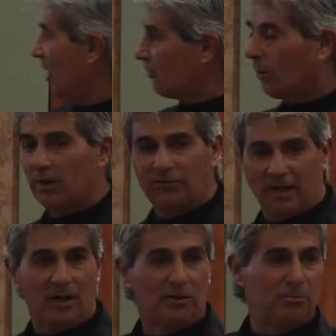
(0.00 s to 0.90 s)
So I
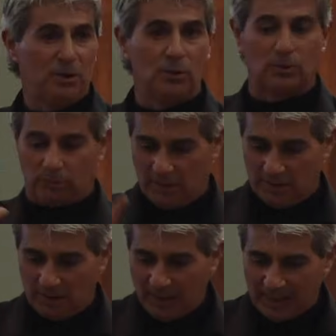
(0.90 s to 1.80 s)
sent out a bugle,
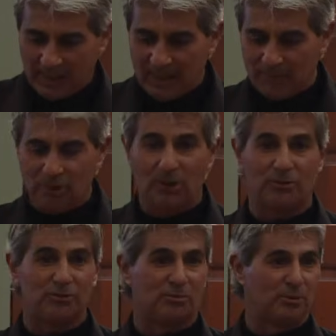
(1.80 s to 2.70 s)
letting him know
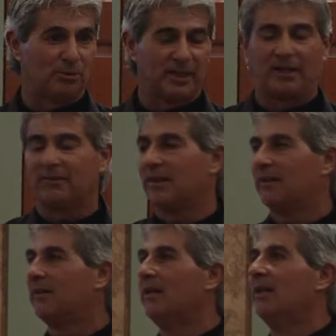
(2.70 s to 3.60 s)
there's a bull down
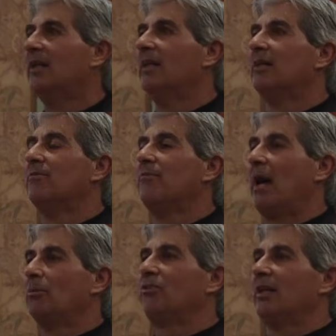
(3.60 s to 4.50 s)
there.
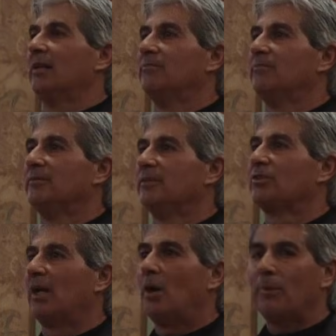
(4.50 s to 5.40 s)
That was it.
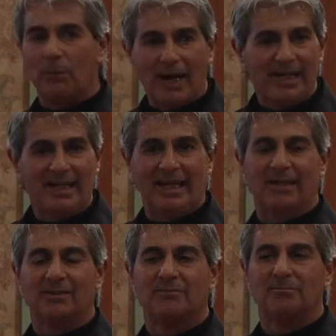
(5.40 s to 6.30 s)
So now we wait
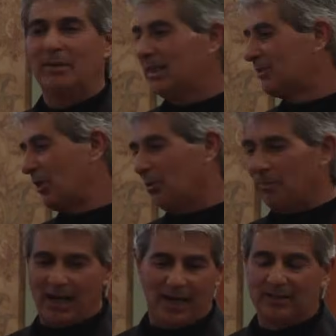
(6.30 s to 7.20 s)
again. Minutes go
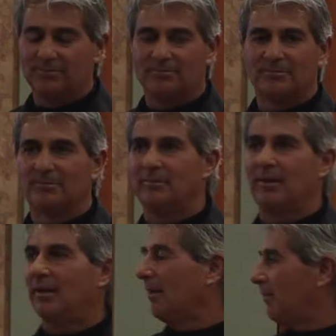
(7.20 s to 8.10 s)
by.
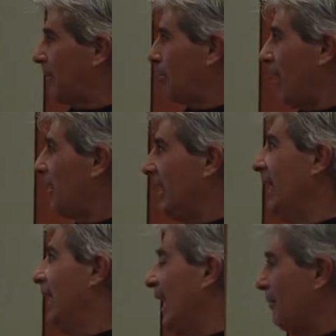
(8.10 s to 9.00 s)
Probably
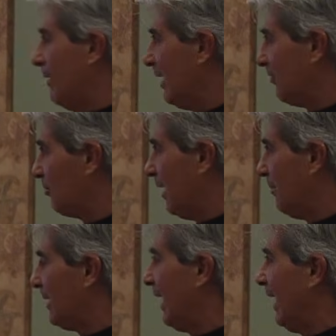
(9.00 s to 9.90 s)
again, 8 minutes,
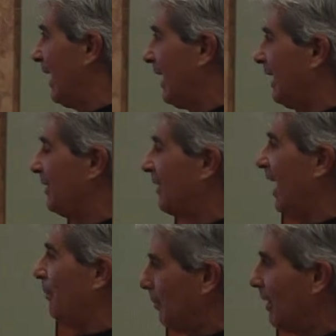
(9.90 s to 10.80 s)
maybe 10. I didn't
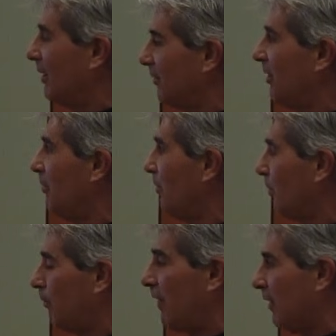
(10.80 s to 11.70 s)
time it, but it
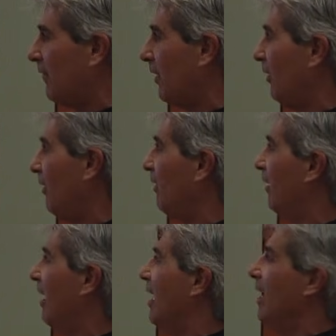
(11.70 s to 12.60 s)
seemed very, very
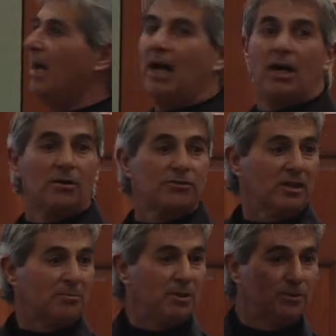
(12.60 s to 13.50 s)
long. And all of a
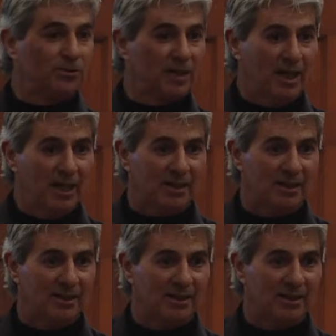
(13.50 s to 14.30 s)
sudden he bugles again.